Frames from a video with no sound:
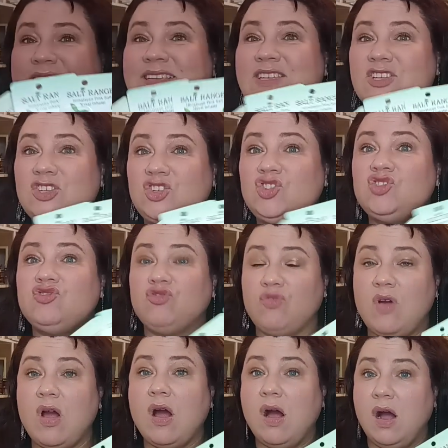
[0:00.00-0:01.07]
is
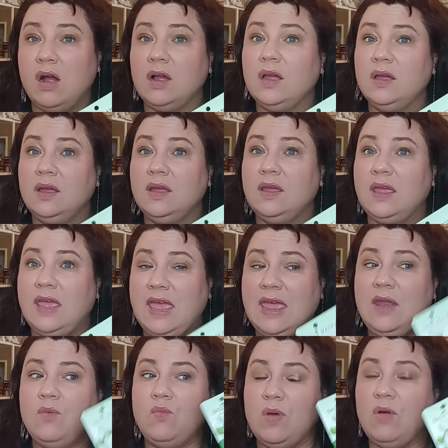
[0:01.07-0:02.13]
strong
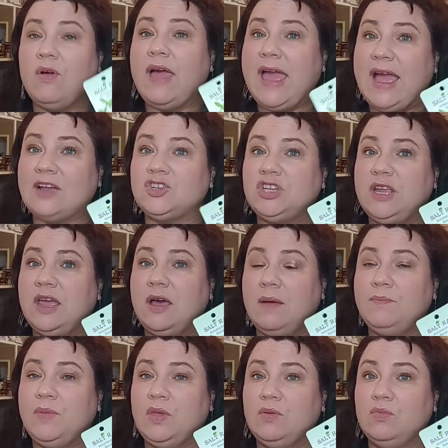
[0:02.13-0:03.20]
and will actually
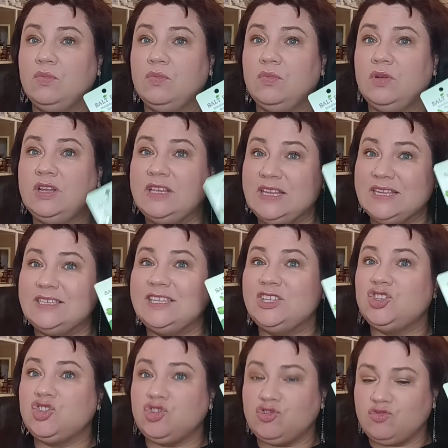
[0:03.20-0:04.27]
help you. This
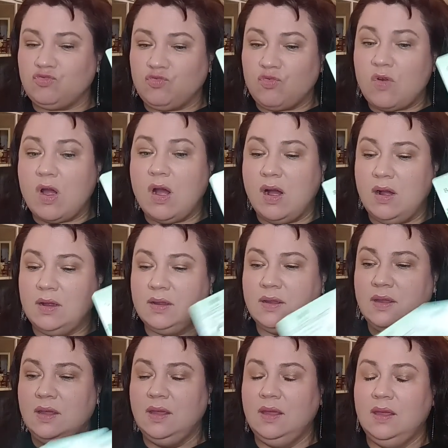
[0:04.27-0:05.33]
is strong,
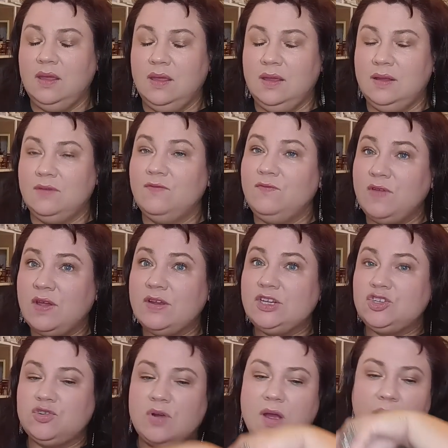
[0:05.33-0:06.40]
very
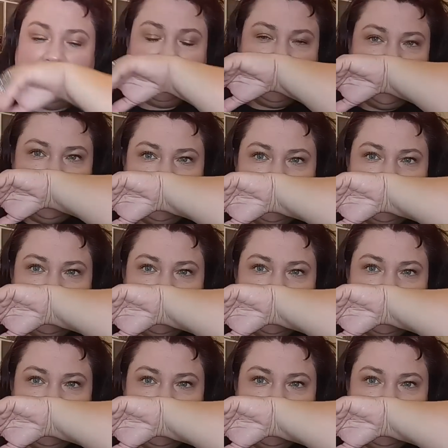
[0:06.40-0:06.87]
strong.